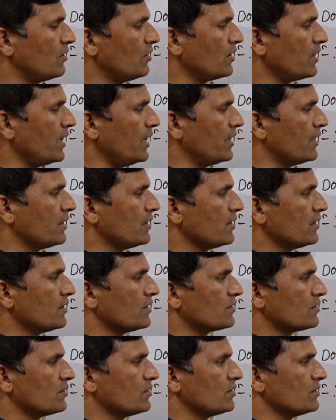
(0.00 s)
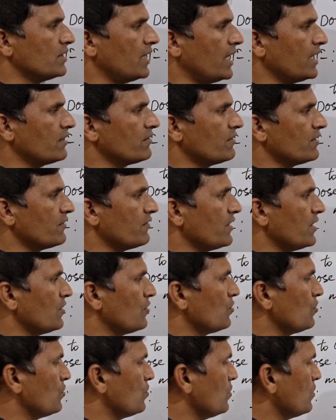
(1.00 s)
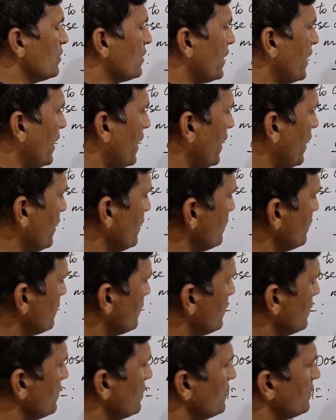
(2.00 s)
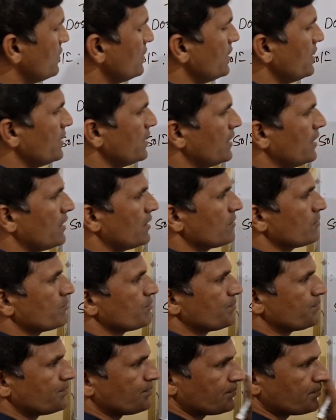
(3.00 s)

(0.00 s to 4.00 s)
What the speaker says: Okay, so that we will do as, see here,